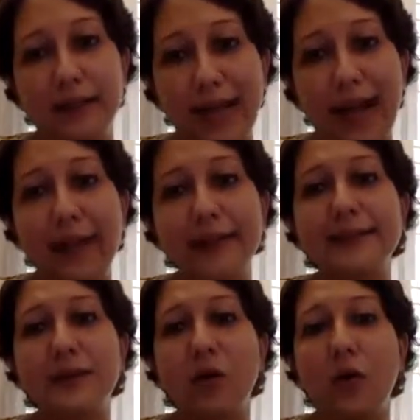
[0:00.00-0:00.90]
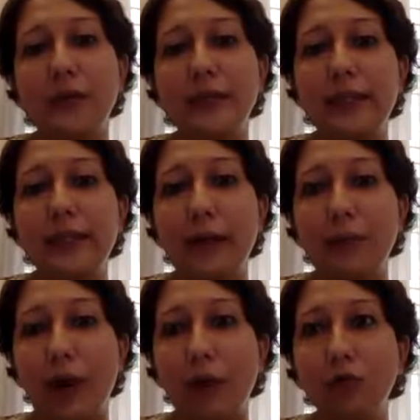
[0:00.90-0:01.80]
tax on the
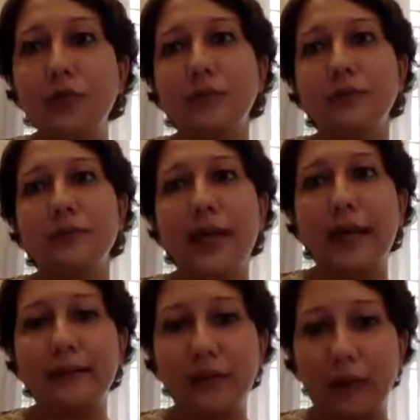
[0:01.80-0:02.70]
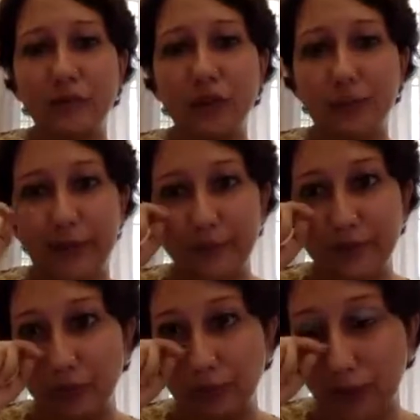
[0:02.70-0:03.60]
amount that comes to him.
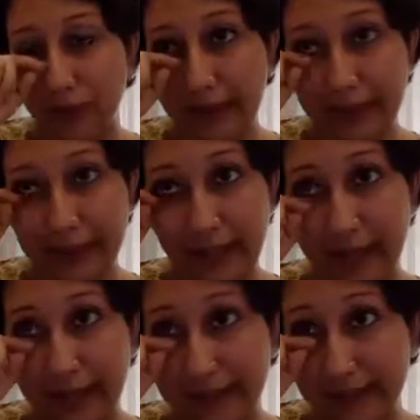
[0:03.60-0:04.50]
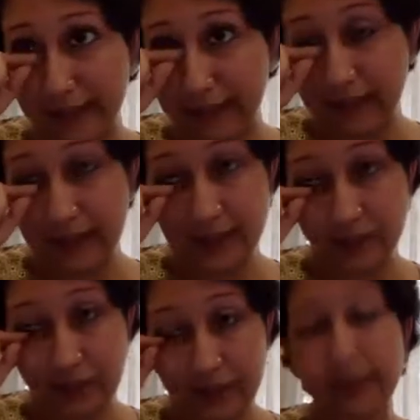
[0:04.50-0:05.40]
So 48 lakhs is
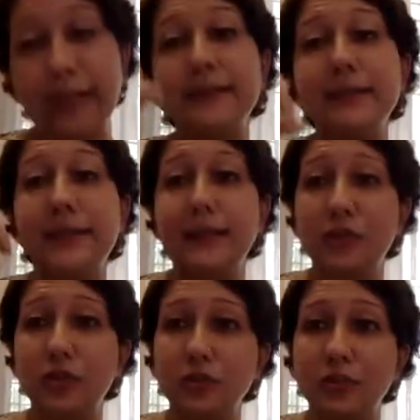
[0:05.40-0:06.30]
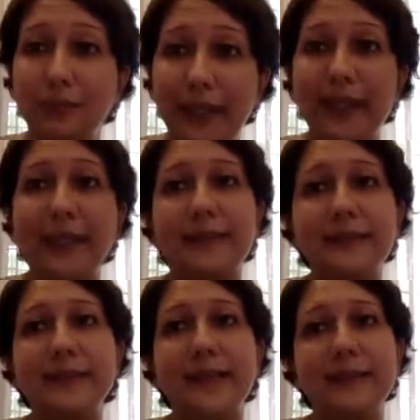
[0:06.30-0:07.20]
what he gets. He has to pay an
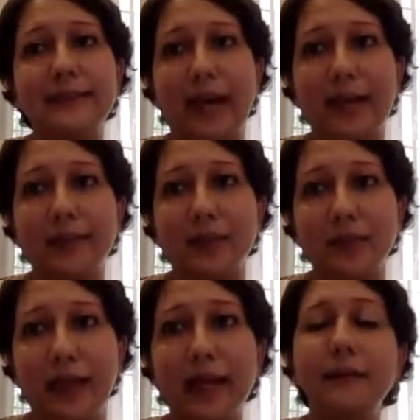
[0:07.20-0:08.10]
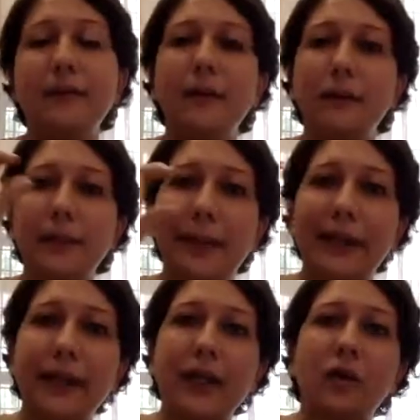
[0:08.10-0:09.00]
exercise tax on that,
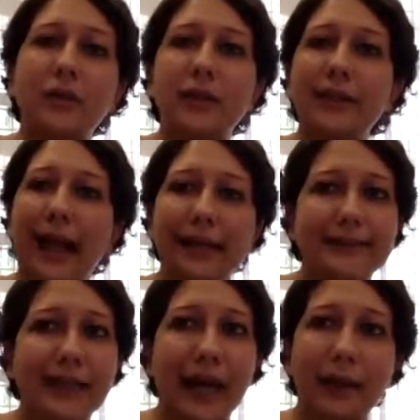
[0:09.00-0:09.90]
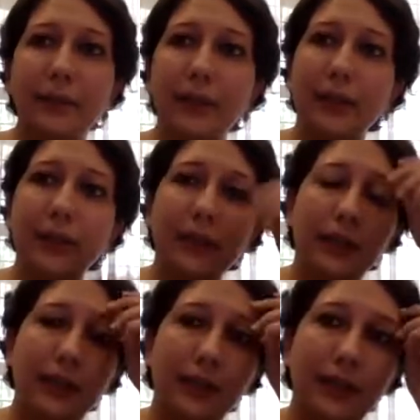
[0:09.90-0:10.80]
depending on the tax slab
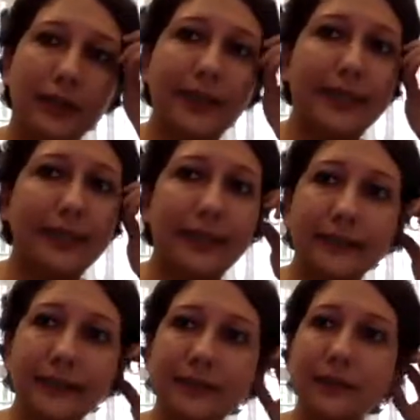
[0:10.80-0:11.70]
that he is